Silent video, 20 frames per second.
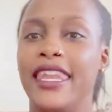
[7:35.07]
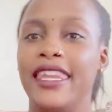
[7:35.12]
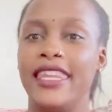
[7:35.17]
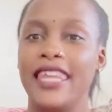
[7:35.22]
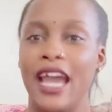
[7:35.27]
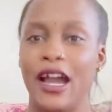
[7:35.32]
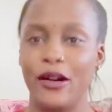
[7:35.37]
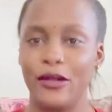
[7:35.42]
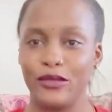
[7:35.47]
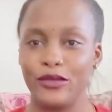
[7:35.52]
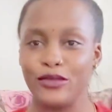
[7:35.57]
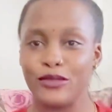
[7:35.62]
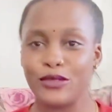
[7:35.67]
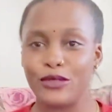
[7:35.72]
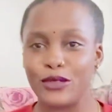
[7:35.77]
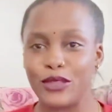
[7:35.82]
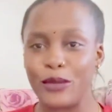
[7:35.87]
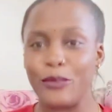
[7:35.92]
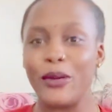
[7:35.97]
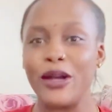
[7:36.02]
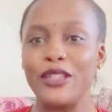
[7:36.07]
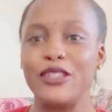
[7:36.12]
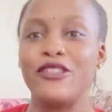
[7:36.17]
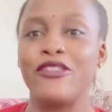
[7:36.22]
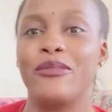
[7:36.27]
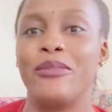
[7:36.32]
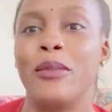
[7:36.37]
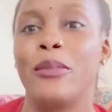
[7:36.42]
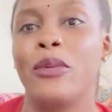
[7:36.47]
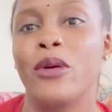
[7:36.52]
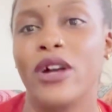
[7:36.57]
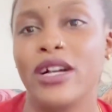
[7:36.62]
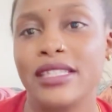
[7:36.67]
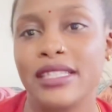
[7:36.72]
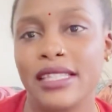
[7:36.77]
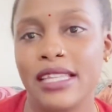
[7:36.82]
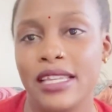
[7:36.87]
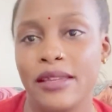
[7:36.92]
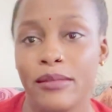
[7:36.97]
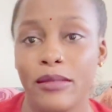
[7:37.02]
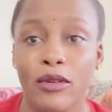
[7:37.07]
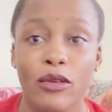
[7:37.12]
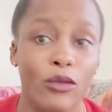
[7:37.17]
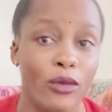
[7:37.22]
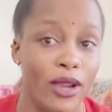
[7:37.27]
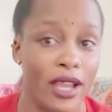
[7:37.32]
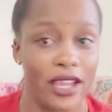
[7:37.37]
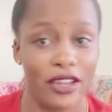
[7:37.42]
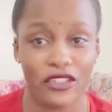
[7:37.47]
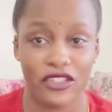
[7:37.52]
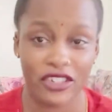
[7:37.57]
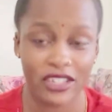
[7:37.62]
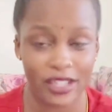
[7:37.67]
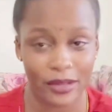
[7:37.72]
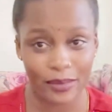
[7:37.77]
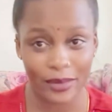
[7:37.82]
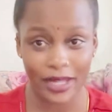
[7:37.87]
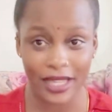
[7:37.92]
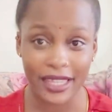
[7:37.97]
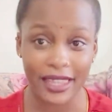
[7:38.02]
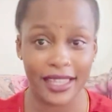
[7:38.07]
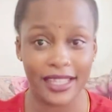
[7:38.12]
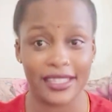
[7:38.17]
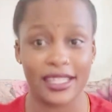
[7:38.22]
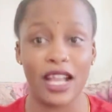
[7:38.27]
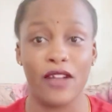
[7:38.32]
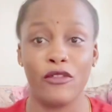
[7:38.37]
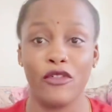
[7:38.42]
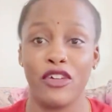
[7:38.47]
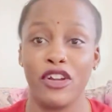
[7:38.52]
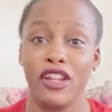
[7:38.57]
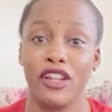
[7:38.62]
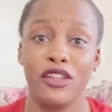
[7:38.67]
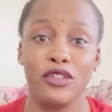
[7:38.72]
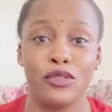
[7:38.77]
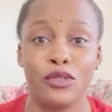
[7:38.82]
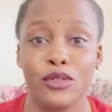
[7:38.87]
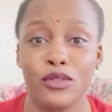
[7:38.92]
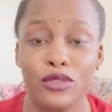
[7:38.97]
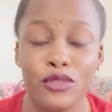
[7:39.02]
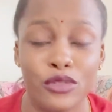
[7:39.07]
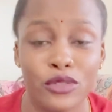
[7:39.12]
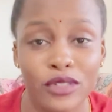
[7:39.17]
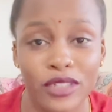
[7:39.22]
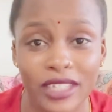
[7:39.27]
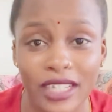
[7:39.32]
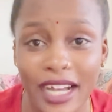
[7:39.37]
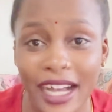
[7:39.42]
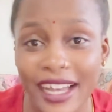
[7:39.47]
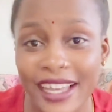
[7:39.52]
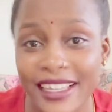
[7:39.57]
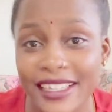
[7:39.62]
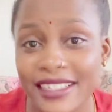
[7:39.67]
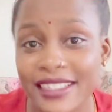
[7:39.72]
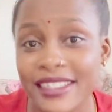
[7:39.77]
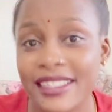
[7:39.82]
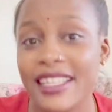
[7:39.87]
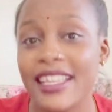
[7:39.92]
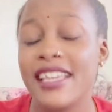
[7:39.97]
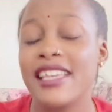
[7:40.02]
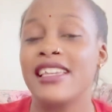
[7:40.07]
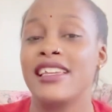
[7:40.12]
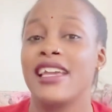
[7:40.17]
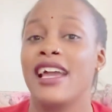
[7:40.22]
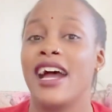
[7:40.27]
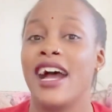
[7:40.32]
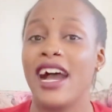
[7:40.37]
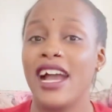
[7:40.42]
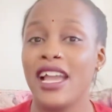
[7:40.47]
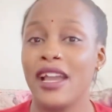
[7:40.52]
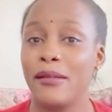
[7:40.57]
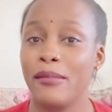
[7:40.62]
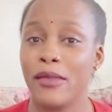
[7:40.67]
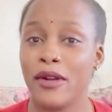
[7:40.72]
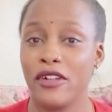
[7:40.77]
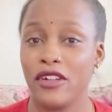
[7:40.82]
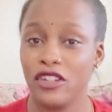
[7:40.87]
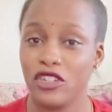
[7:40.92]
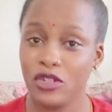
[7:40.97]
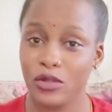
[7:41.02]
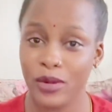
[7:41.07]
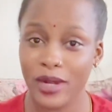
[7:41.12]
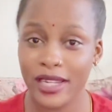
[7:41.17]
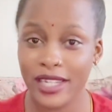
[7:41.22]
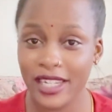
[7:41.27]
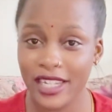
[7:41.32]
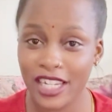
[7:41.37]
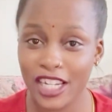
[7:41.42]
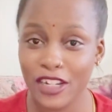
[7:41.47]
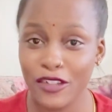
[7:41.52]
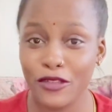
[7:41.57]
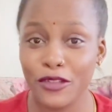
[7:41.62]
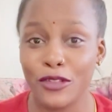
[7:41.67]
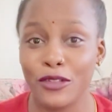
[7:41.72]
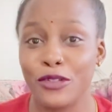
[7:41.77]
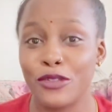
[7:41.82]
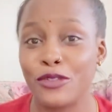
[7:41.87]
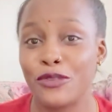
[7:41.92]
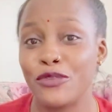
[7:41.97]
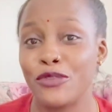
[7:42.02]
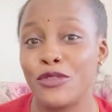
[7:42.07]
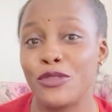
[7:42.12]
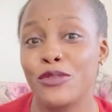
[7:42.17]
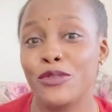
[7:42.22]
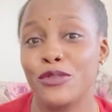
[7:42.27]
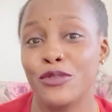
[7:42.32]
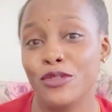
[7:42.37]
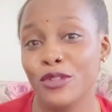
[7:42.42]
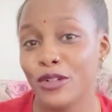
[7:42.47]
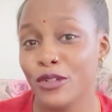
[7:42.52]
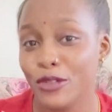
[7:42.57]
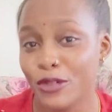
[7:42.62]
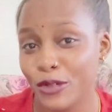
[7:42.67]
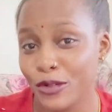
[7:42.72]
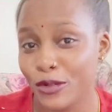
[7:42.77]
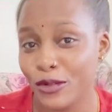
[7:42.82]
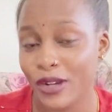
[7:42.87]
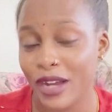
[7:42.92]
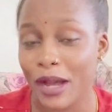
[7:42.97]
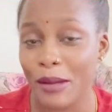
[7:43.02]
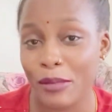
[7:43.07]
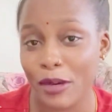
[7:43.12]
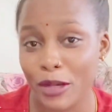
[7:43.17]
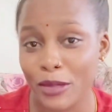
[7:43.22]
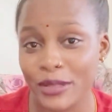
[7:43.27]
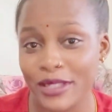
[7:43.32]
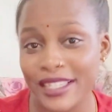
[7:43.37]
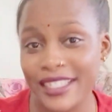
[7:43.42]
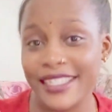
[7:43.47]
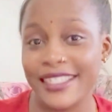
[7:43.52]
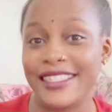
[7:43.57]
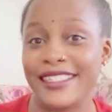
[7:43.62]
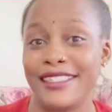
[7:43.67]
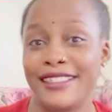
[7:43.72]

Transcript: Now, to the part of people asking me why I dress up like this, I've already told you guys, I am married to an Indian. For those of you who don't know about it,